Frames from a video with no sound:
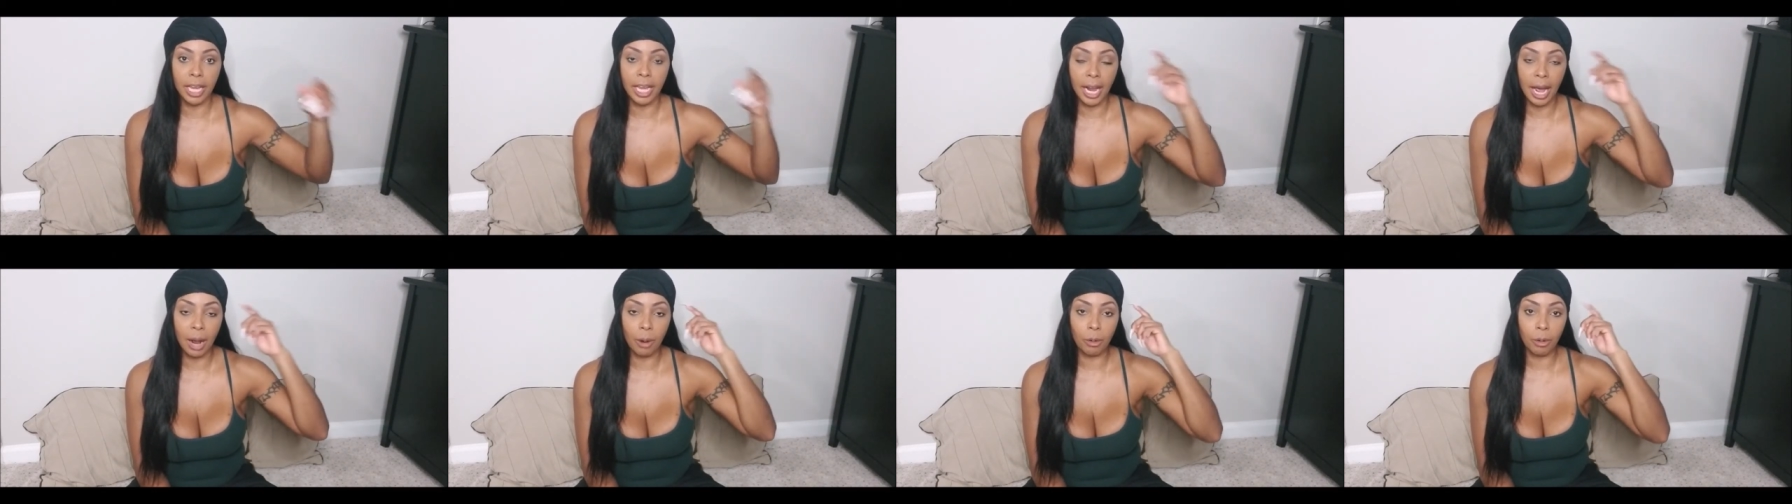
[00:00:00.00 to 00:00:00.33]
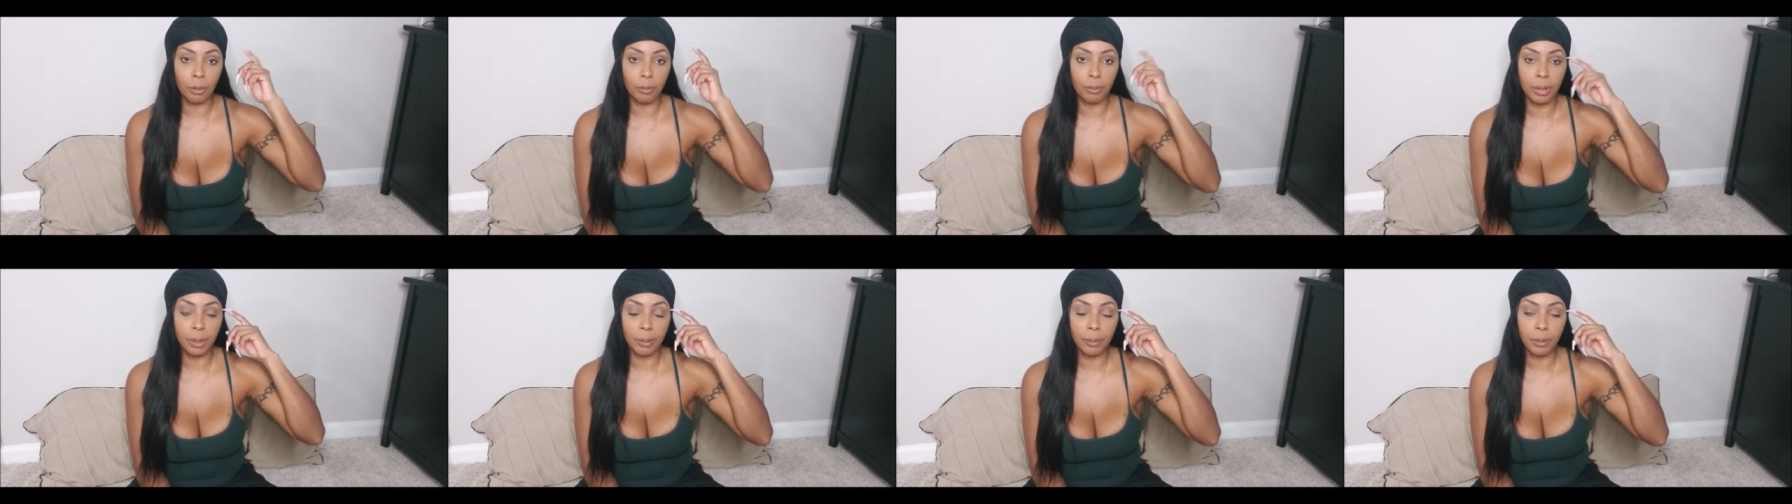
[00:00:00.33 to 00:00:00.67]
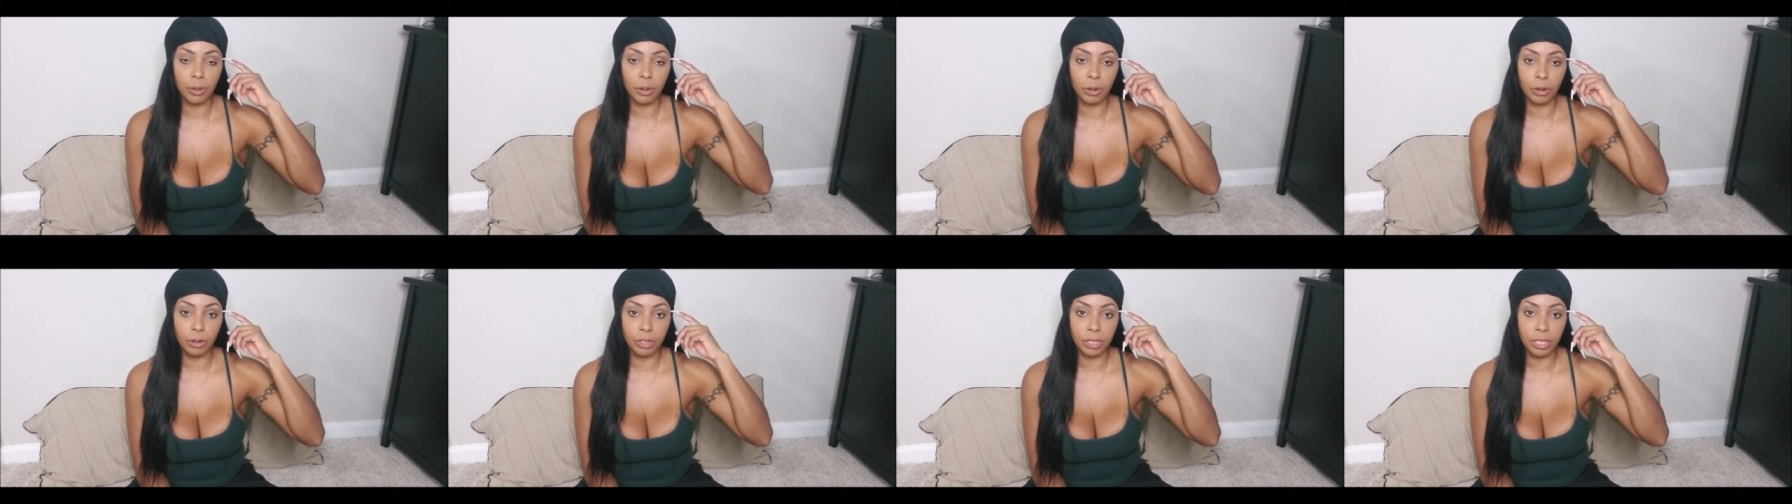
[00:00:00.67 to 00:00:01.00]
and I remembered
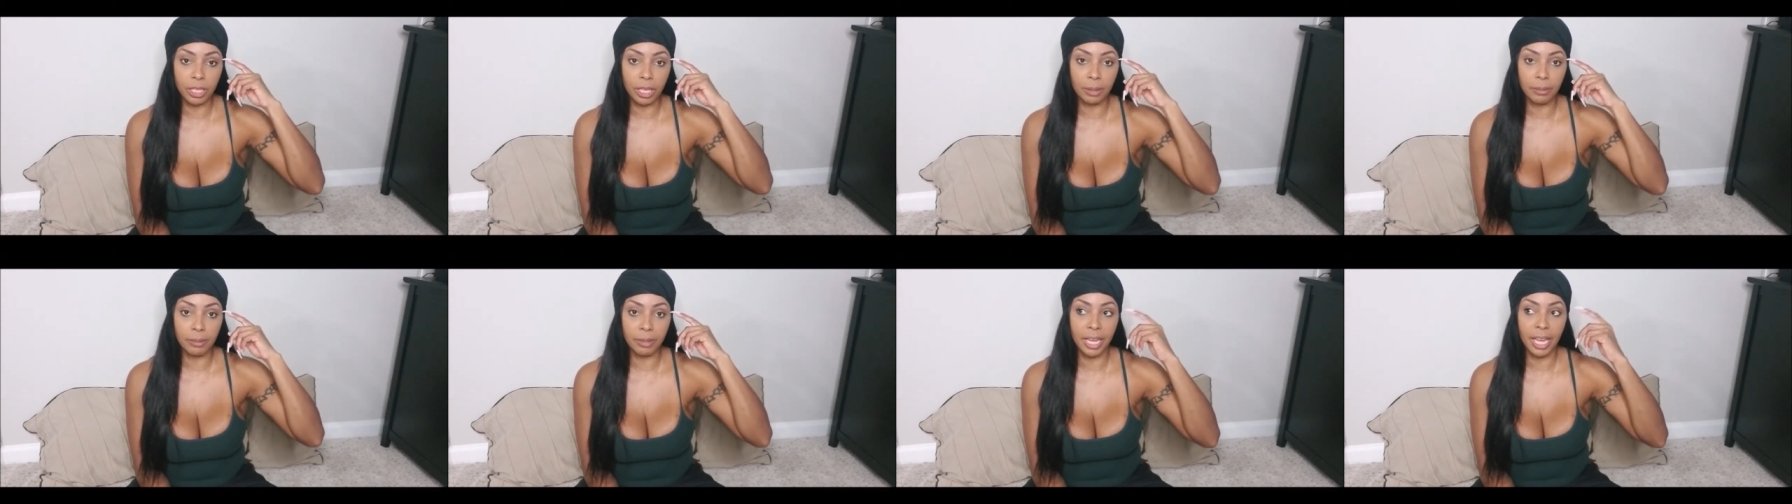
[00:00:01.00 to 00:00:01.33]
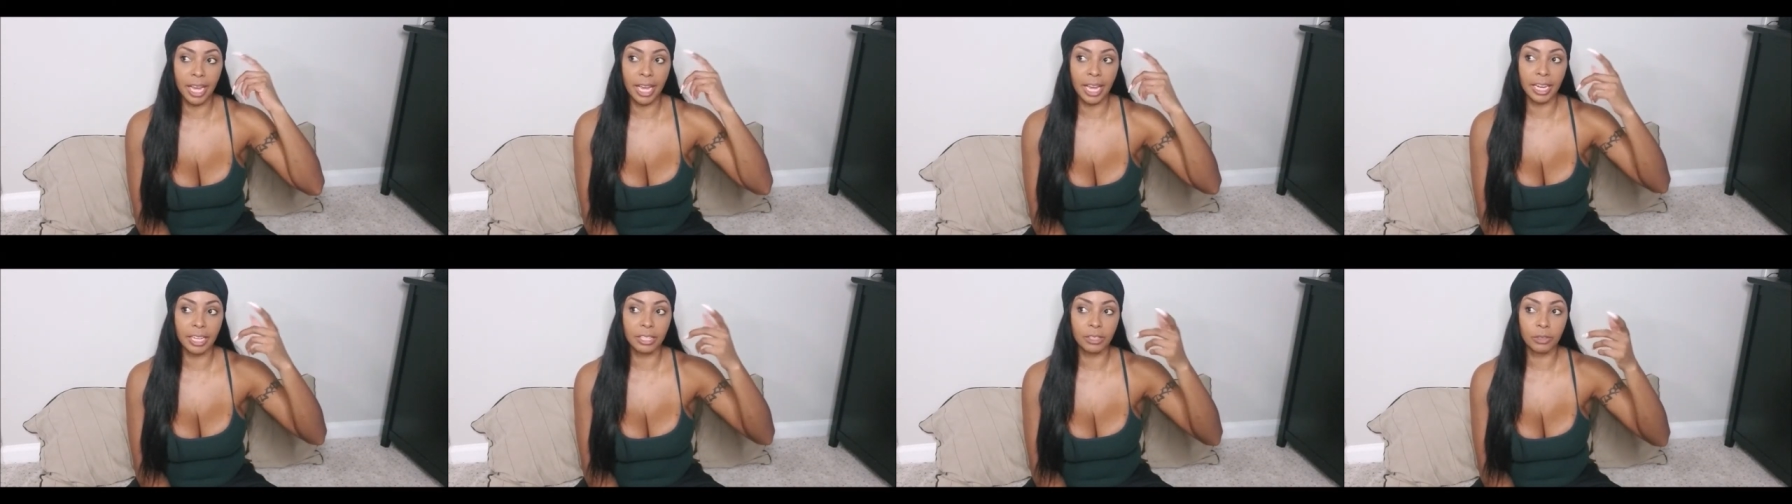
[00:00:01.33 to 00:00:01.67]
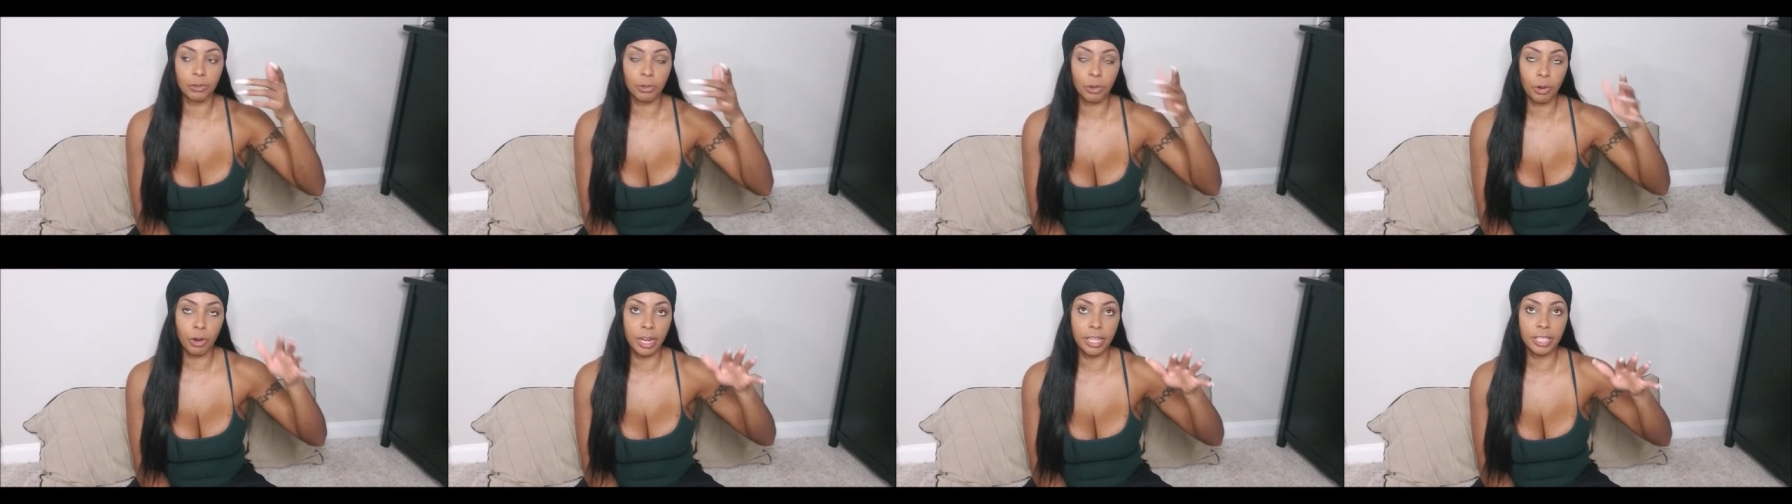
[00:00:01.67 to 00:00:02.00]
her telling me that. And it's
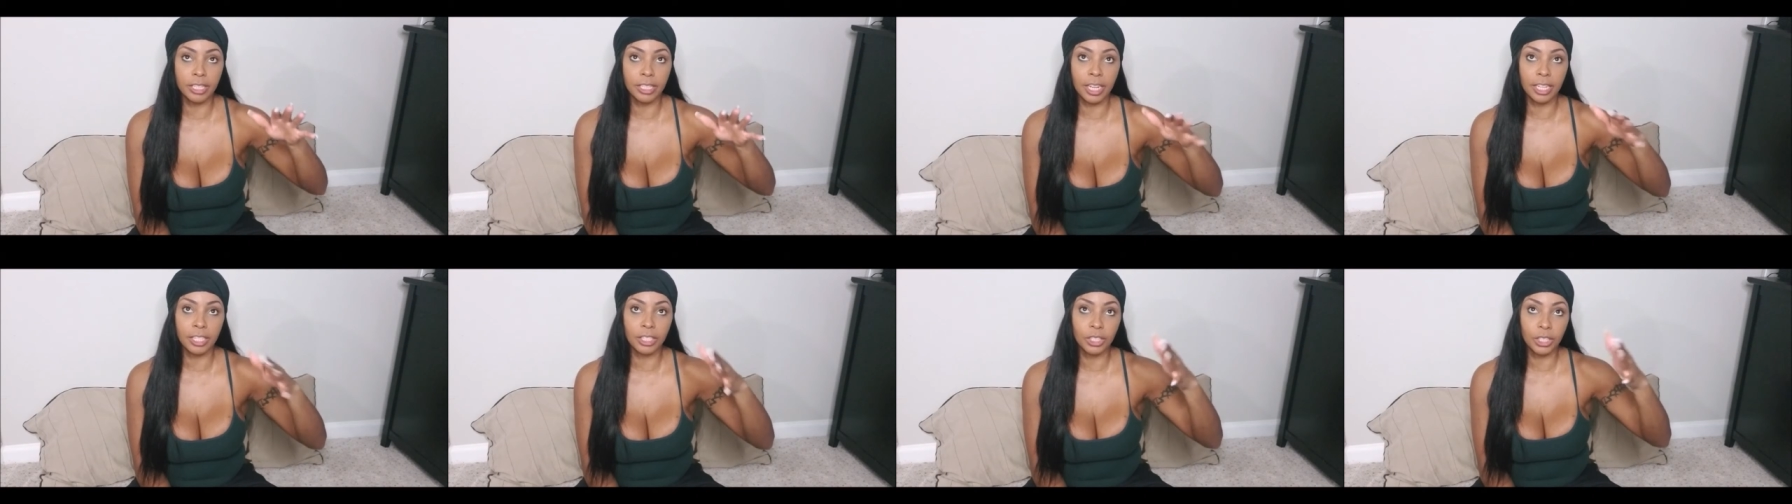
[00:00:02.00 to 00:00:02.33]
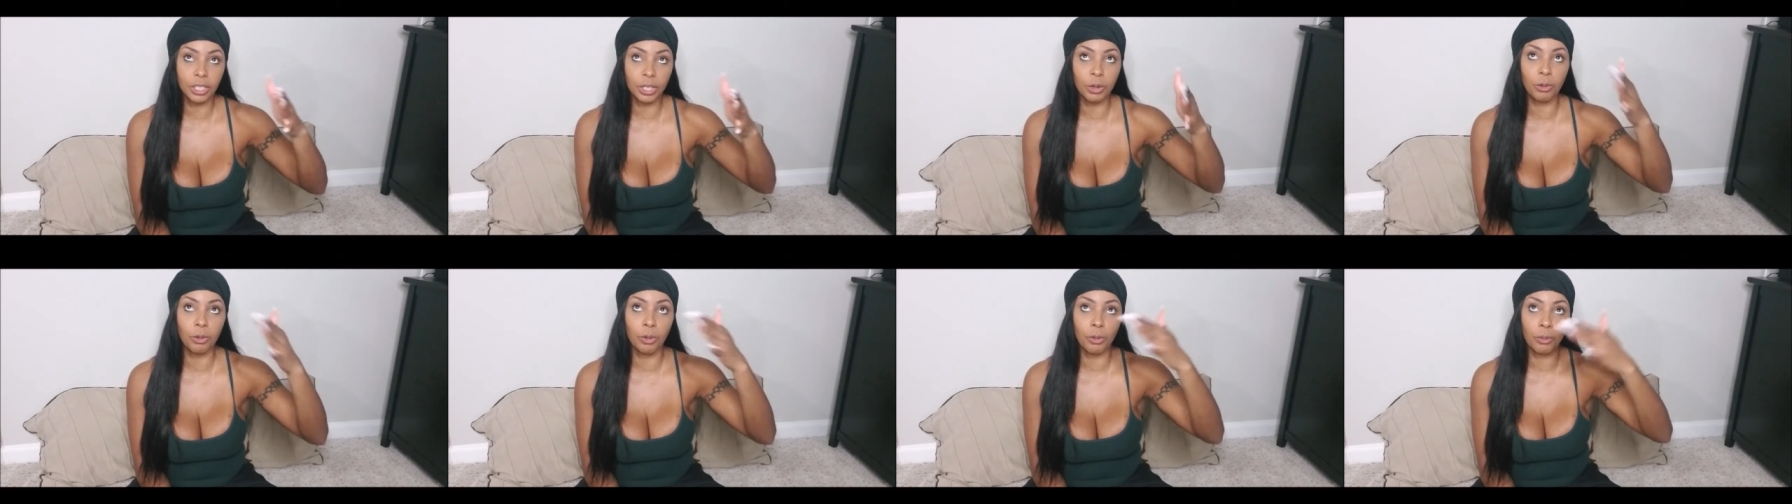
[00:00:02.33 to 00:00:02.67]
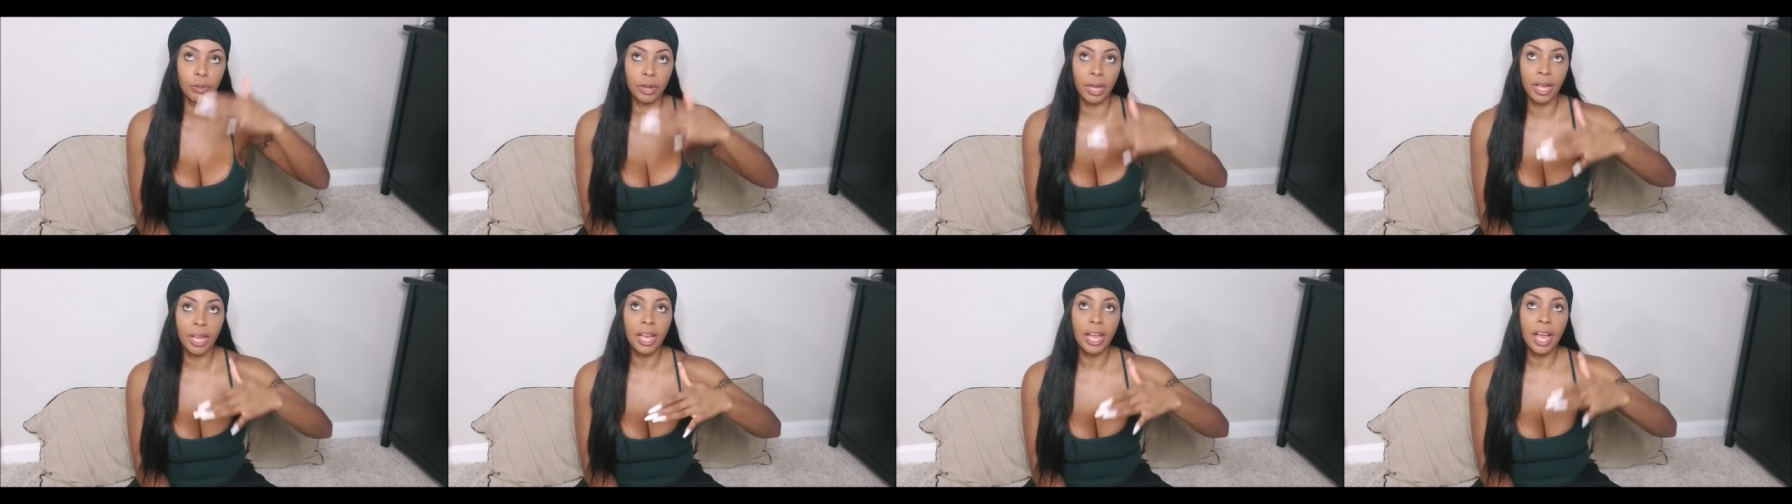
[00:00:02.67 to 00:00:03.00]
crazy that I still
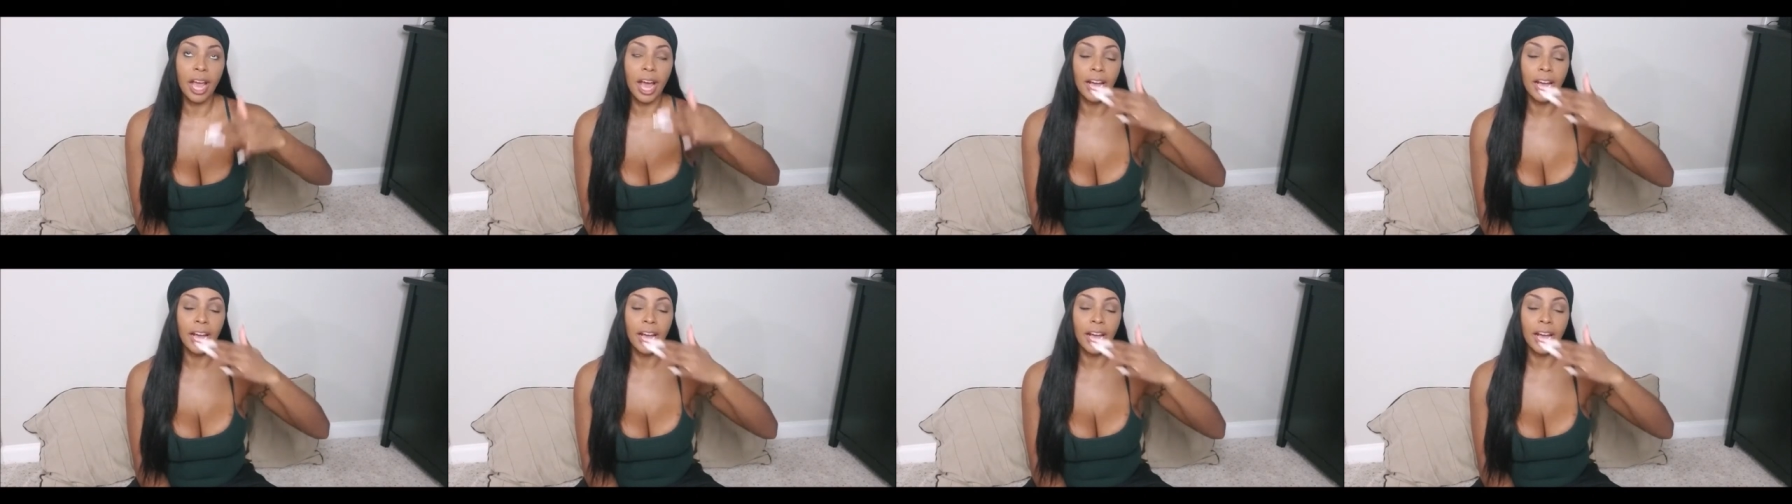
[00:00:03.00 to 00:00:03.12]
remember.